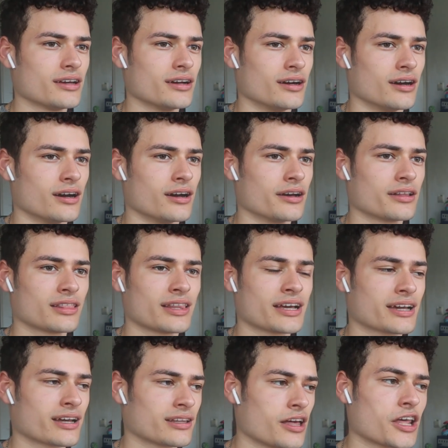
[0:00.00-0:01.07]

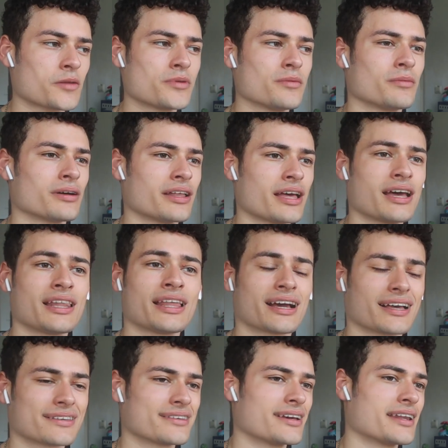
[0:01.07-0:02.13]
like a lot of people,
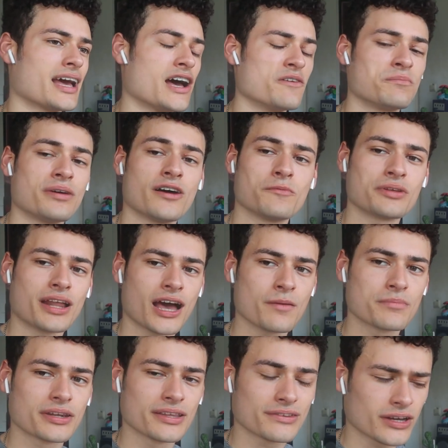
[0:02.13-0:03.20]
like I said, have been
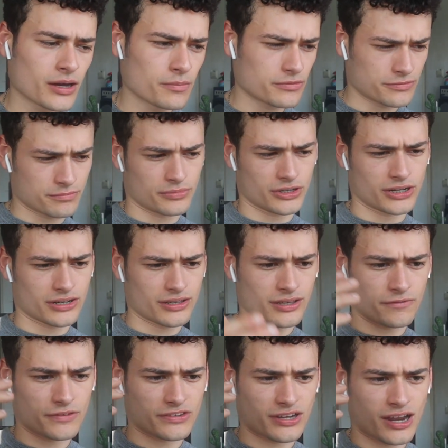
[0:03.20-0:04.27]
hyping this up, but
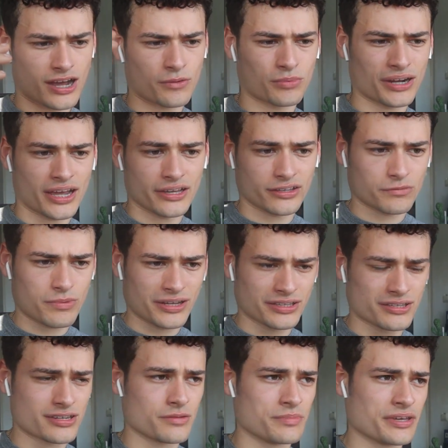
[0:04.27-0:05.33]
if it's not what I
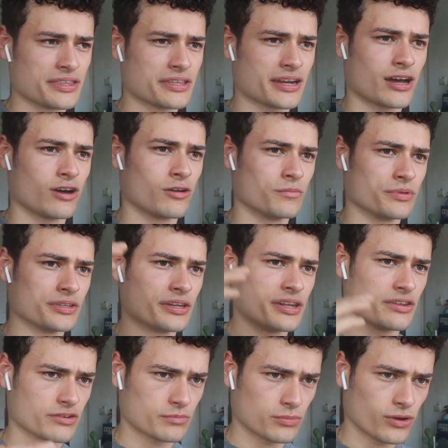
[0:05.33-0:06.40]
expected it to be, then I will be
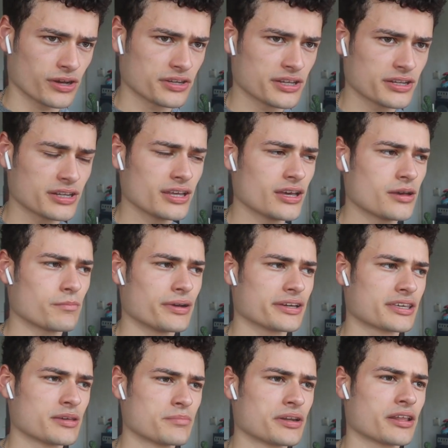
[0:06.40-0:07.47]
disappointed. By
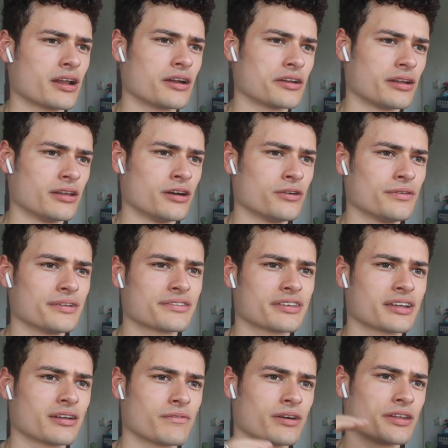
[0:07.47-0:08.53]
keeping it on a low
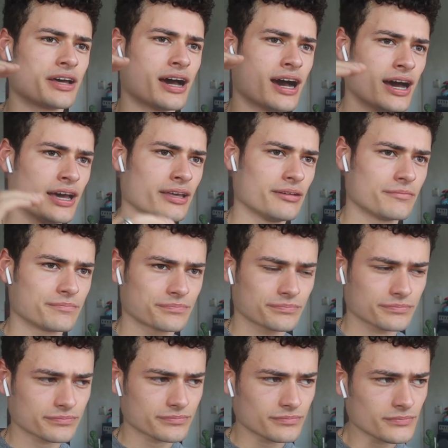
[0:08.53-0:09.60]
instead of on a high,
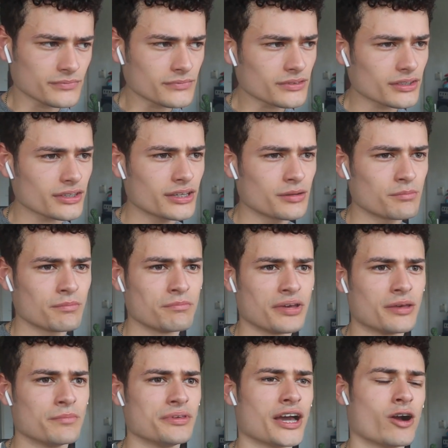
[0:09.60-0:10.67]

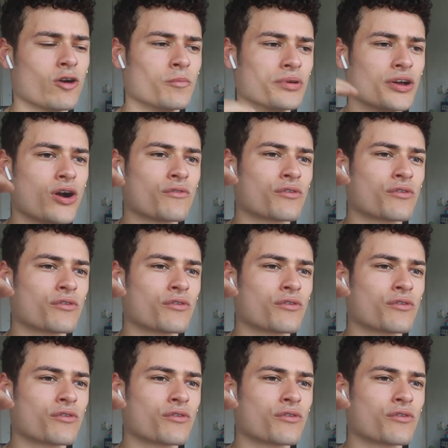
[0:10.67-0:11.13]
maybe I will be